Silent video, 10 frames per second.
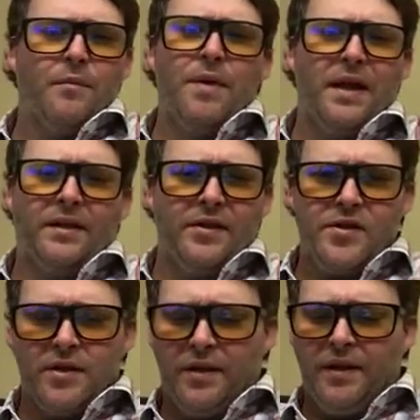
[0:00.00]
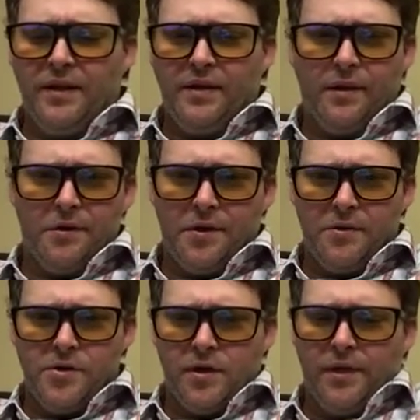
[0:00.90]
pay attention to details
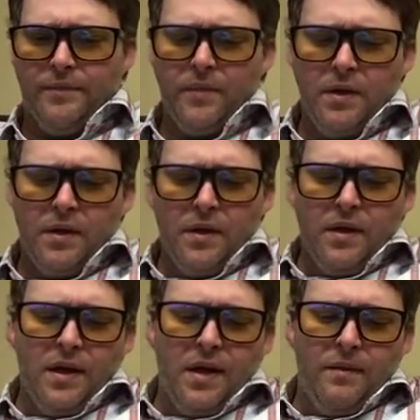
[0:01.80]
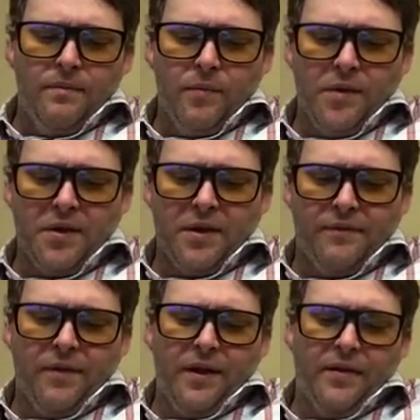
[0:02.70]
usually with
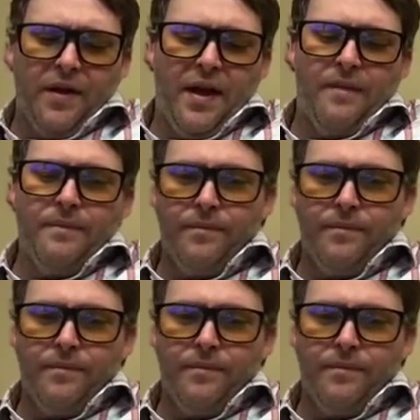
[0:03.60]
stuff like that.